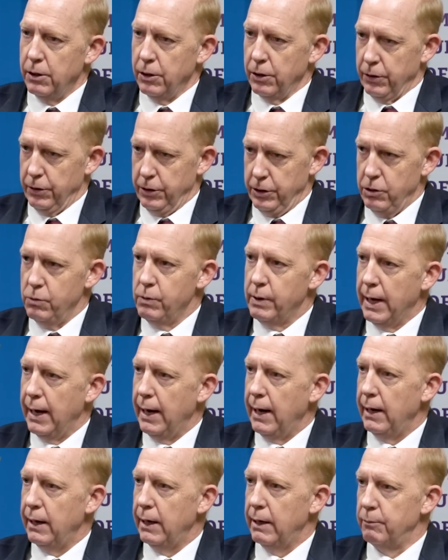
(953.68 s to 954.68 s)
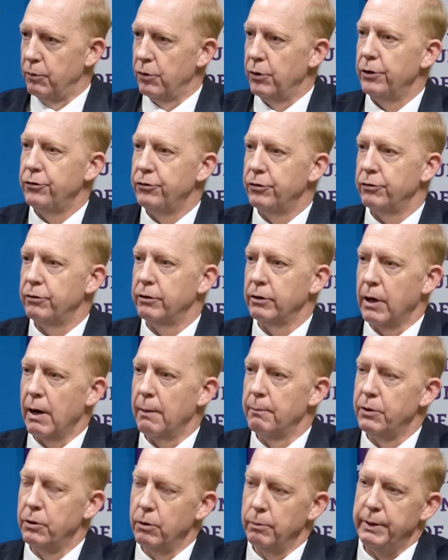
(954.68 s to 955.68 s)
the UK and Mauritius to
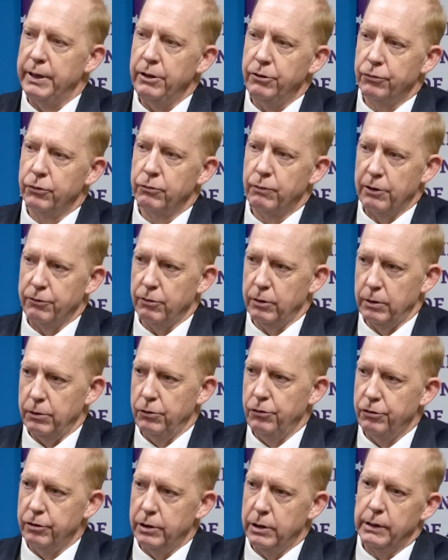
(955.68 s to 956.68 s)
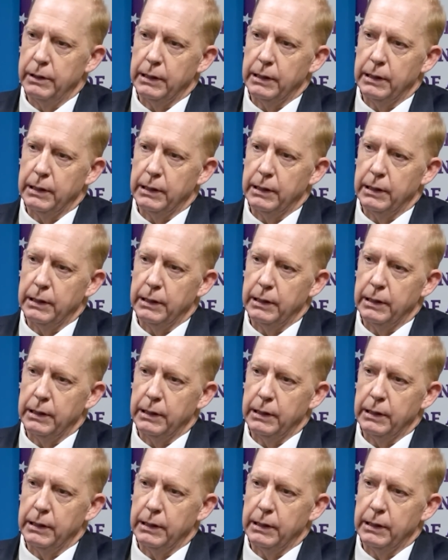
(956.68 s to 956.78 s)
come to a peaceful resolution in the